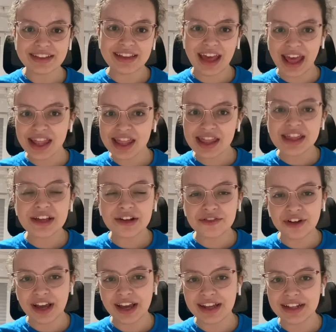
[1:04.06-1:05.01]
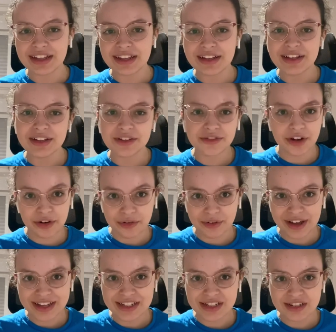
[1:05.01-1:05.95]
10th grade
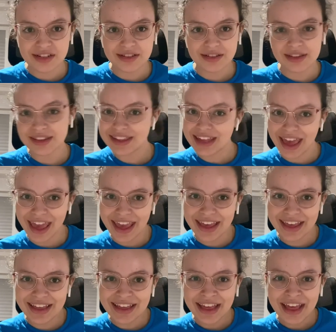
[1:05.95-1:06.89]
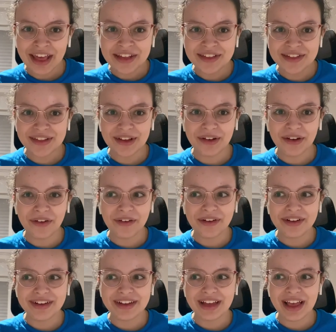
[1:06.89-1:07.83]
graduation day, so
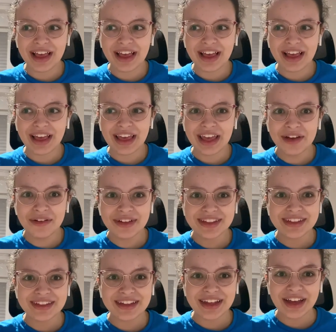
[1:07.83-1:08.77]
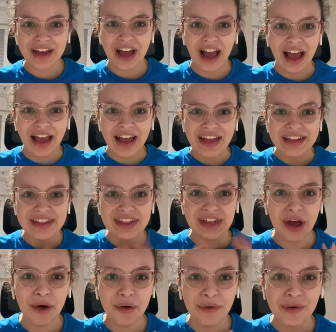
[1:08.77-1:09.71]
it was
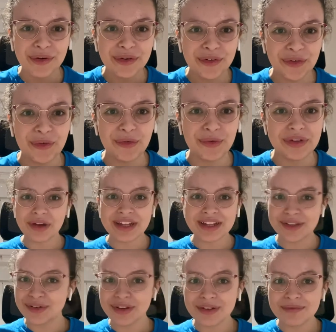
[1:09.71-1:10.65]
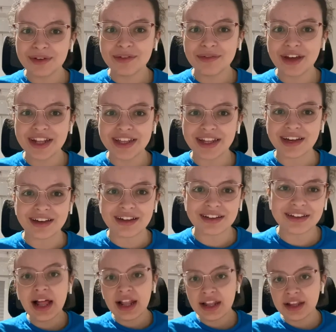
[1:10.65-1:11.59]
so cool, it couldn't be better.
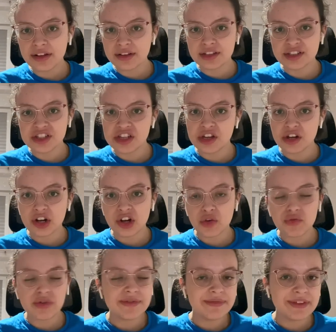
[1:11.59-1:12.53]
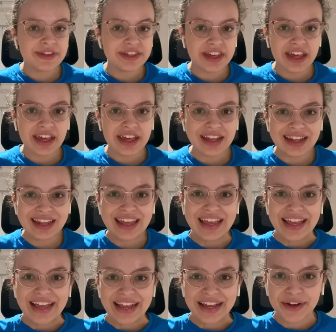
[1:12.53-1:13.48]
Along the year, we've been taking
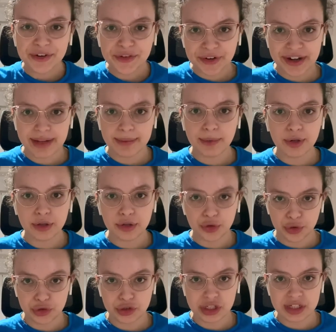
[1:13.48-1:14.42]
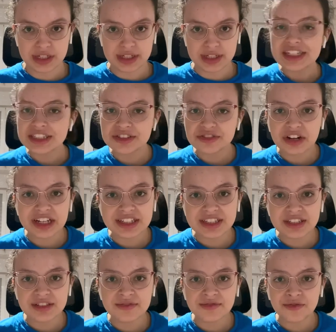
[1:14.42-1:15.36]
incredible courses,
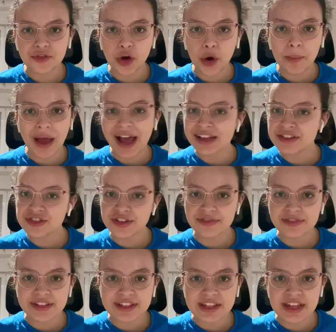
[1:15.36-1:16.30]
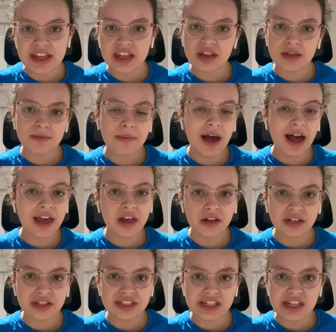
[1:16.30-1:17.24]
ranging from astrophysics,
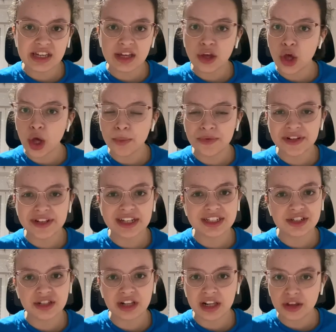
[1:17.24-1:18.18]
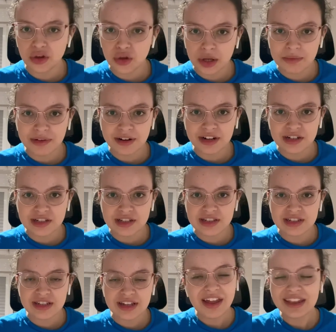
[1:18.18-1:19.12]
biology, computational
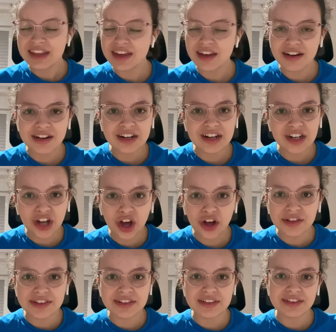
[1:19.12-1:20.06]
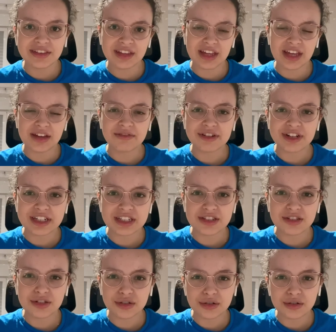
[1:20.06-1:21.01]
universe, they are not the
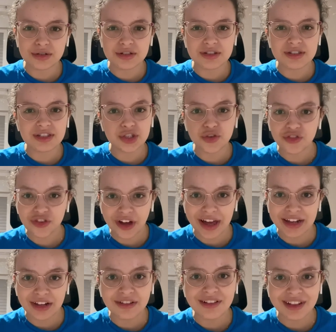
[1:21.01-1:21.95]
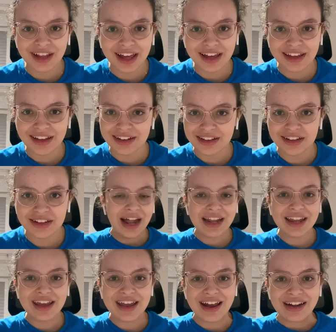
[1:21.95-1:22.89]
average courses you find online.
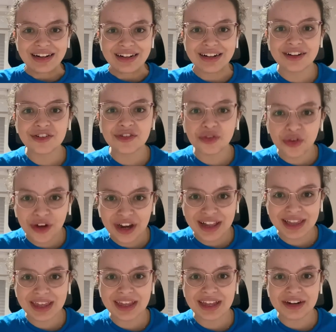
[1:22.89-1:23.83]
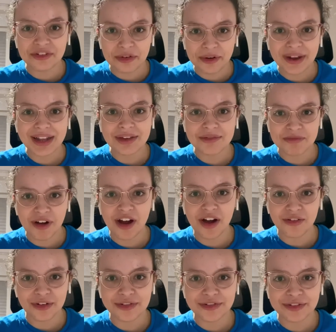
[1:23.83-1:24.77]
They are really, really
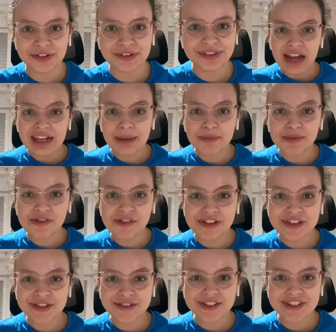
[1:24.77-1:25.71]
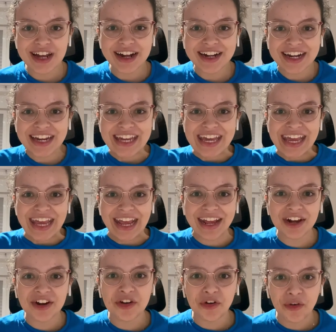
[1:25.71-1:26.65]
powerful. The professors are
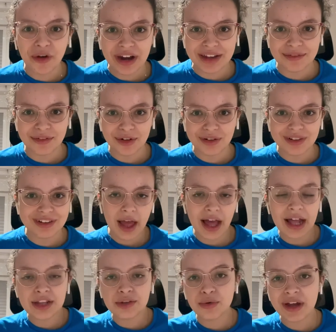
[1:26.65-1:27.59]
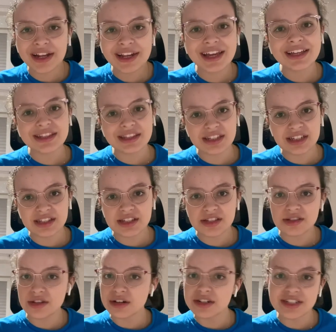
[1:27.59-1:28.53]
incredible, and the way they teach
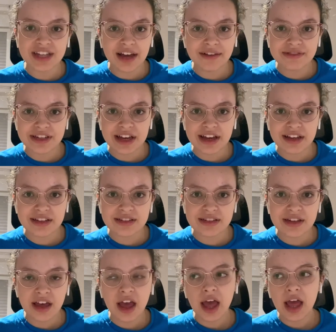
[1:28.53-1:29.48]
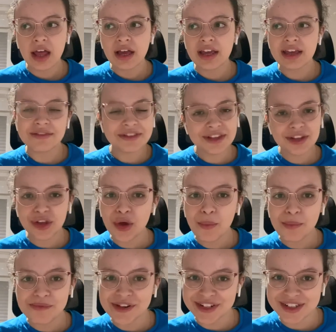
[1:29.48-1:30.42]
their subjects gives new
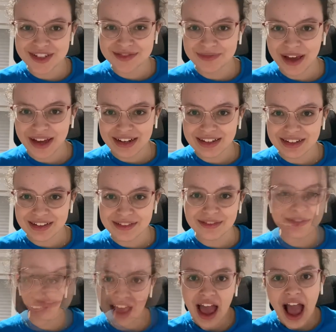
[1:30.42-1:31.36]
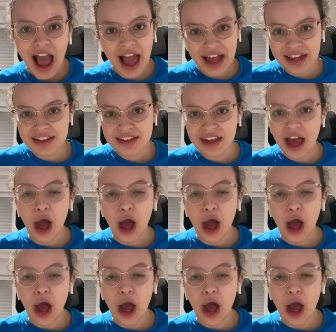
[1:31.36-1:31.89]
perspective and